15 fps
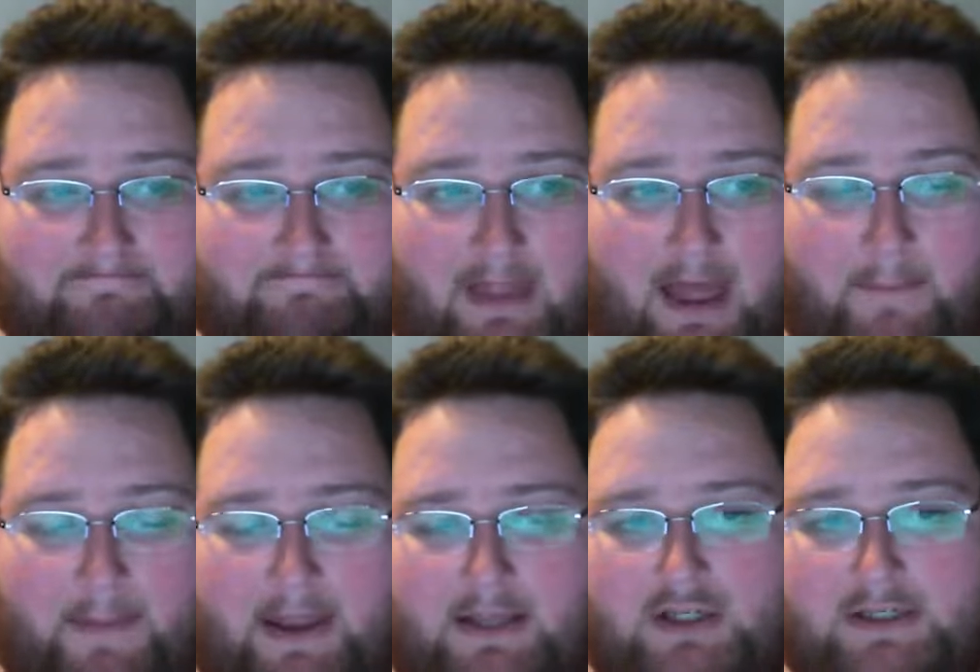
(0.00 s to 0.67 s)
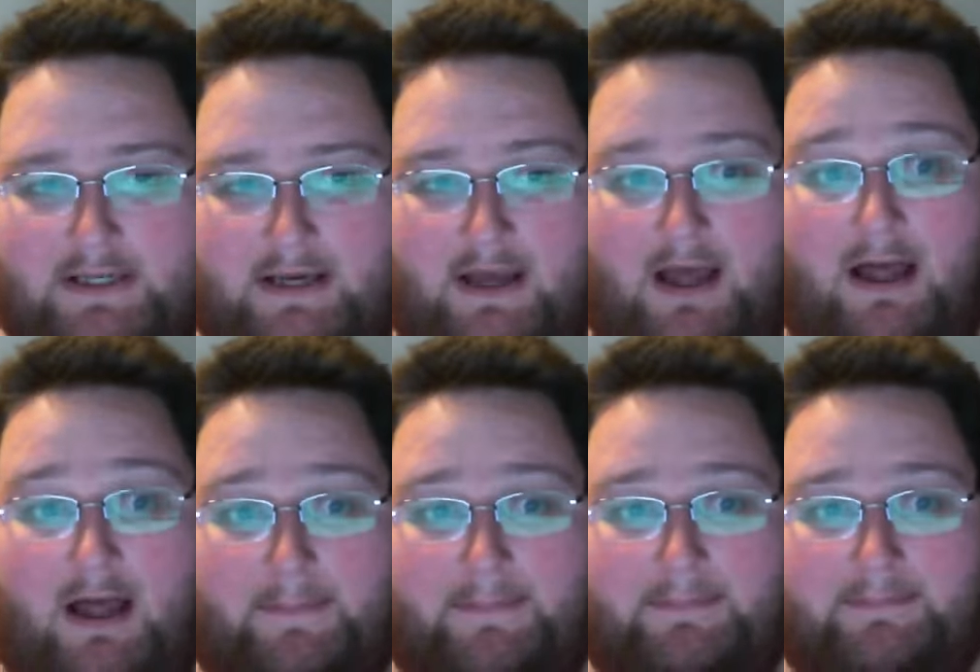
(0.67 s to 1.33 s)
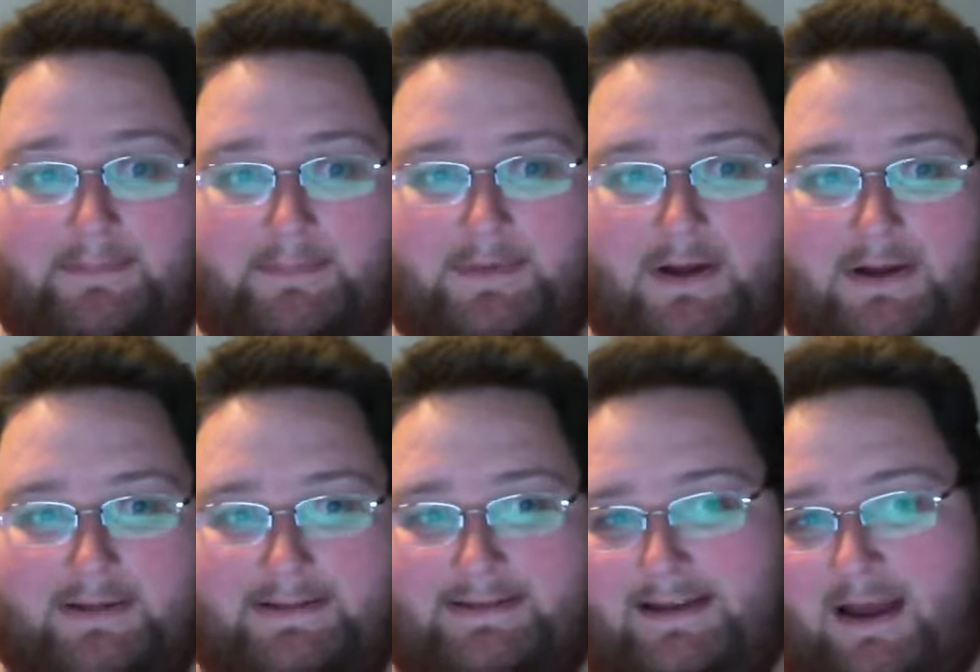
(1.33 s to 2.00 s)
I made just a cup
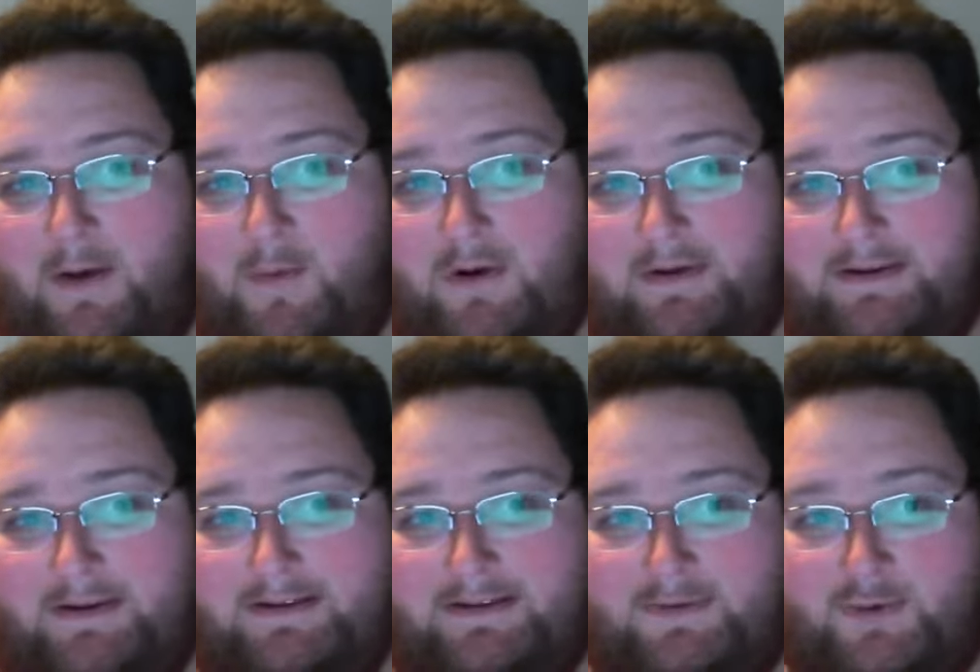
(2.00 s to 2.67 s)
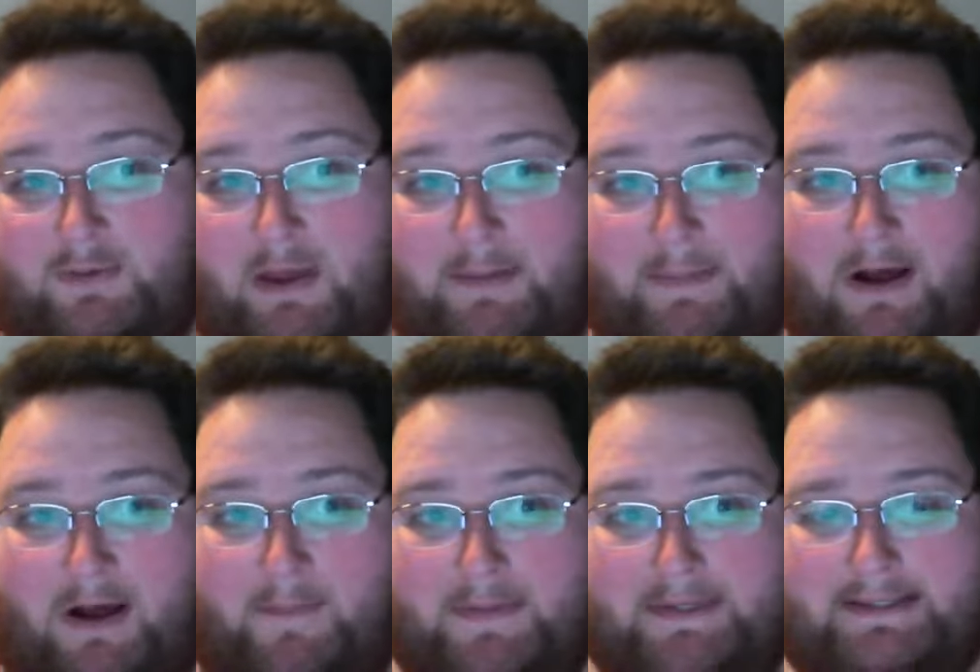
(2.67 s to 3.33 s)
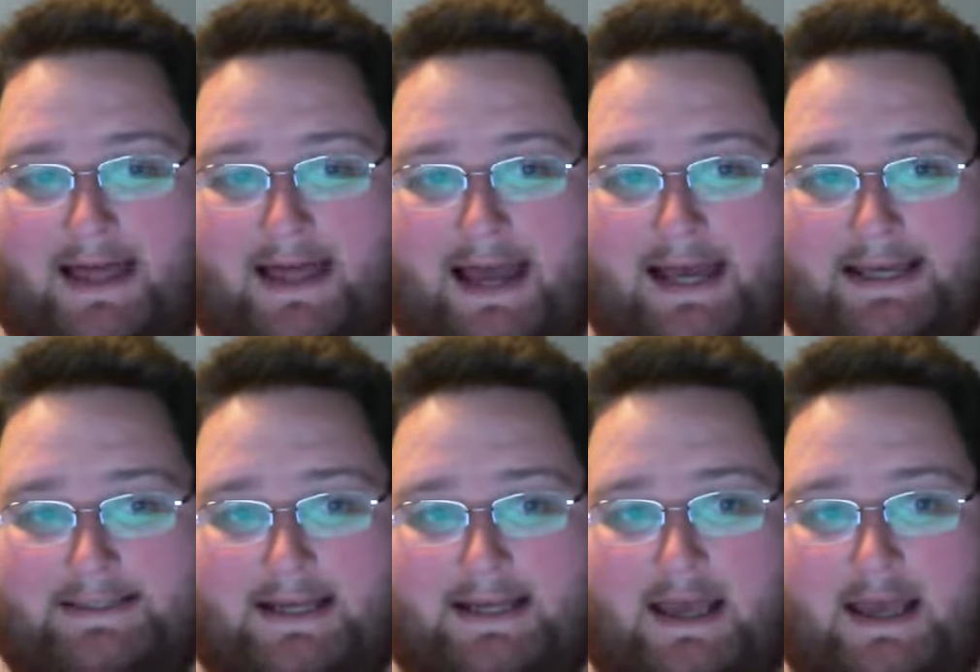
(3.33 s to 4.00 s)
because I wanted to sort of make my almonds
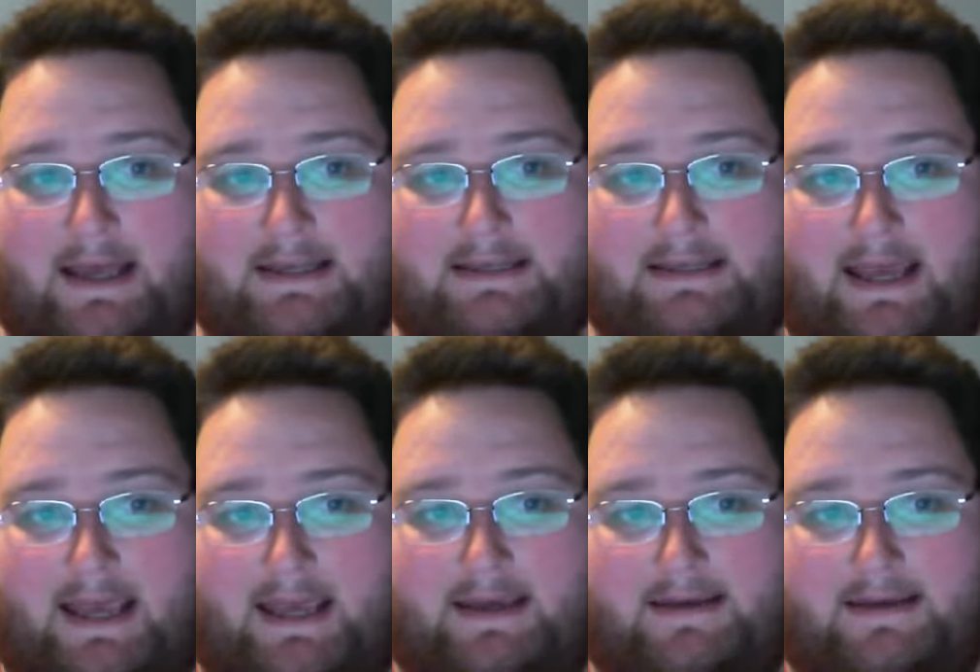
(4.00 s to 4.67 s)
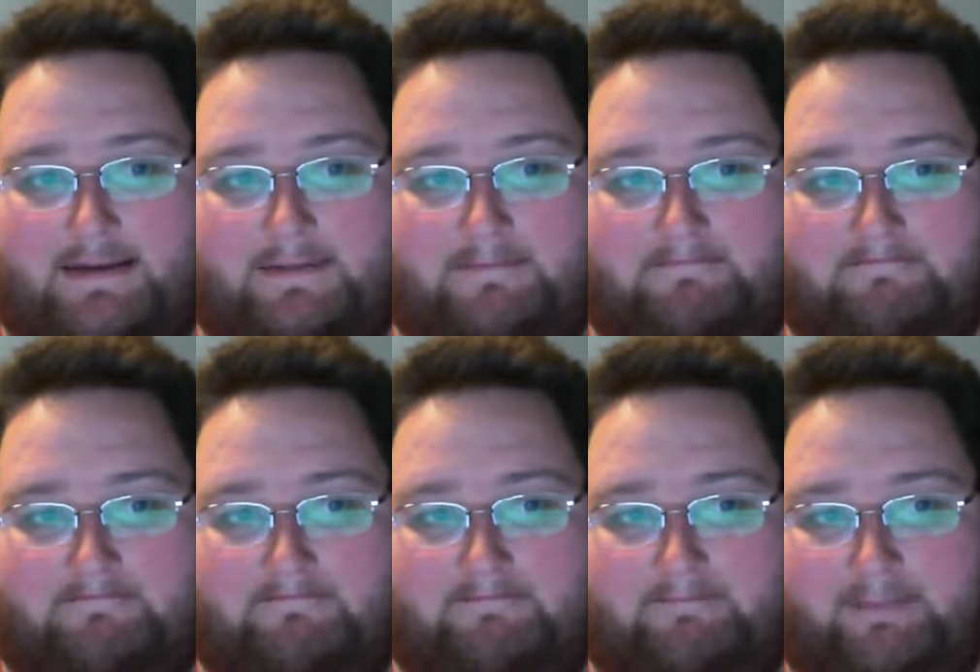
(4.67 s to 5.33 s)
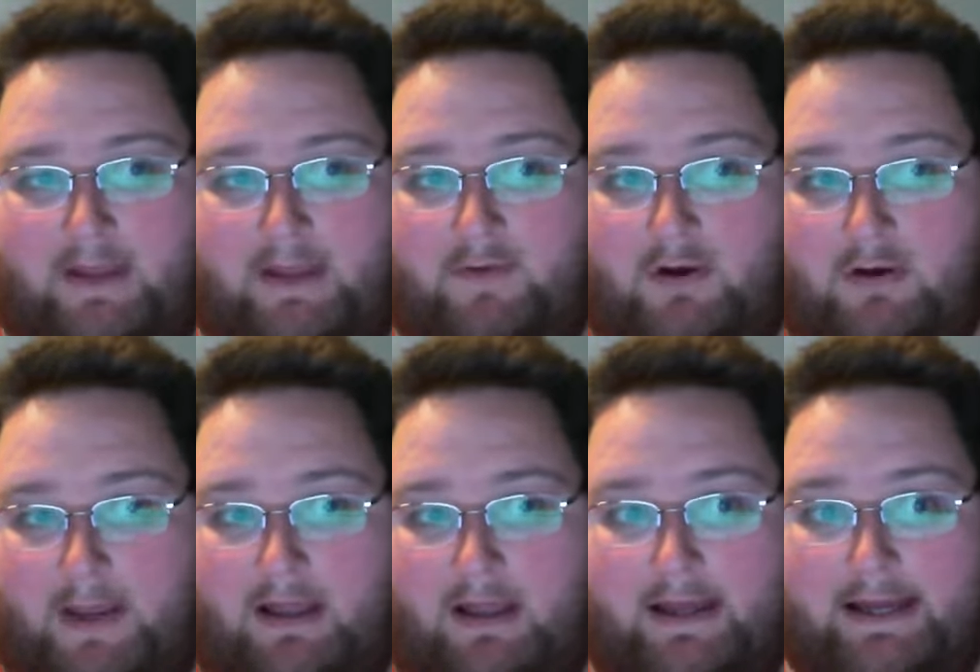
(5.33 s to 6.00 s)
last. You're going to
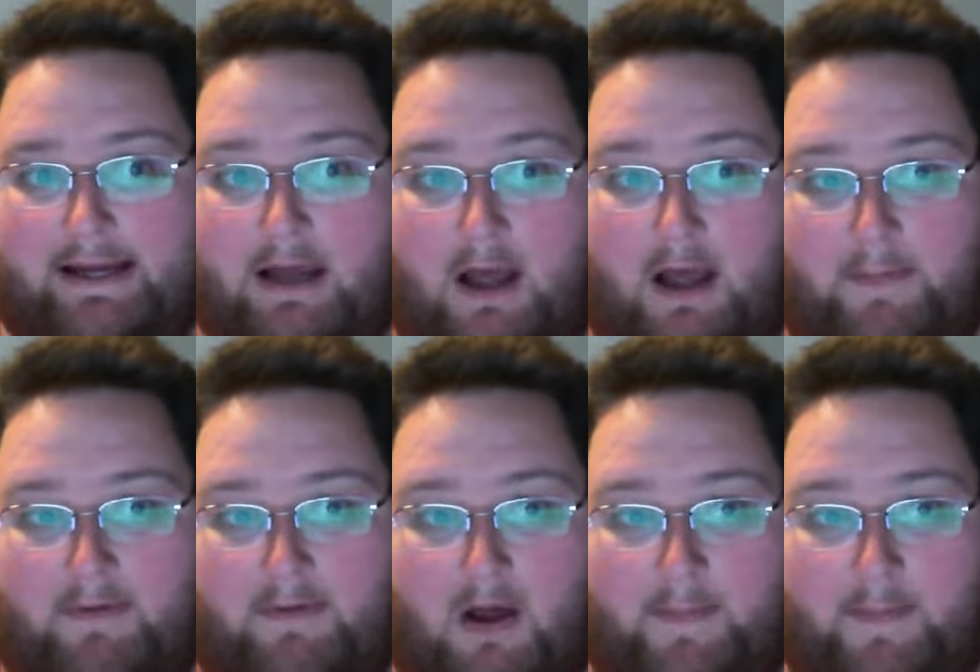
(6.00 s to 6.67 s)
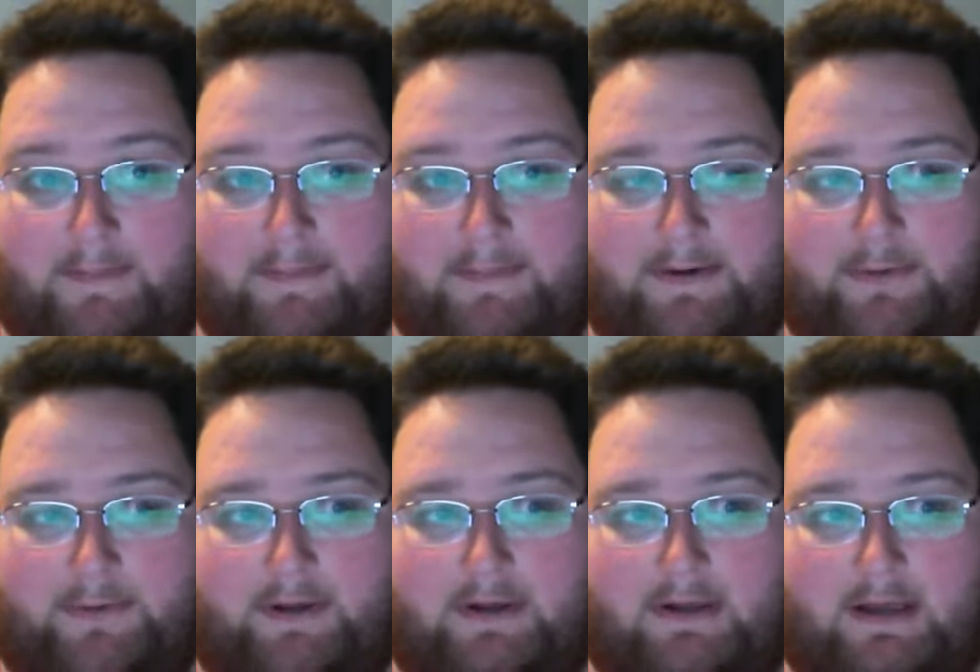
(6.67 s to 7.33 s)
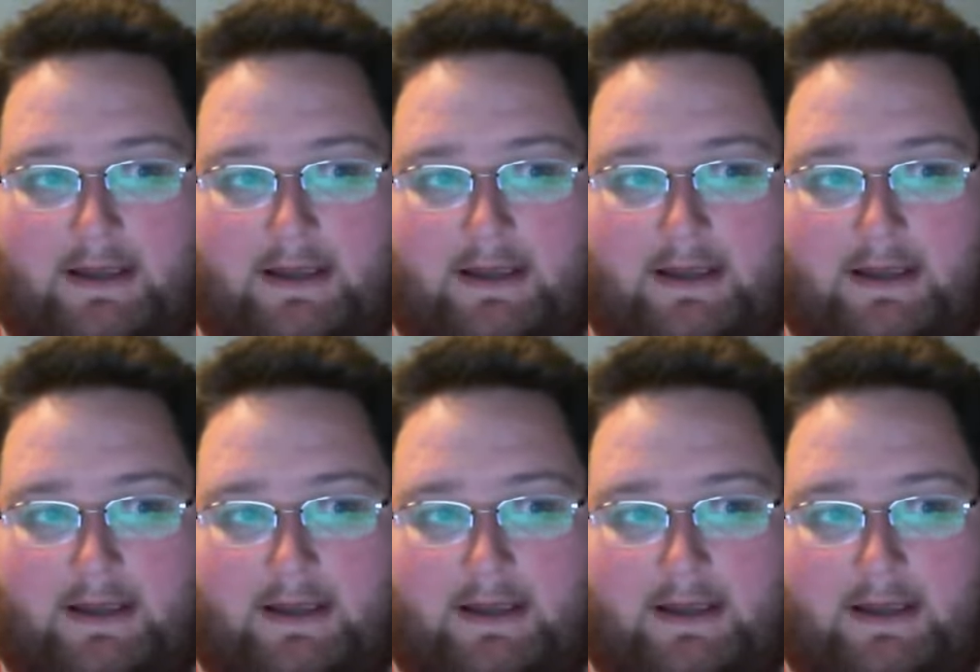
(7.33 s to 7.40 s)
make like a cup of almond milk.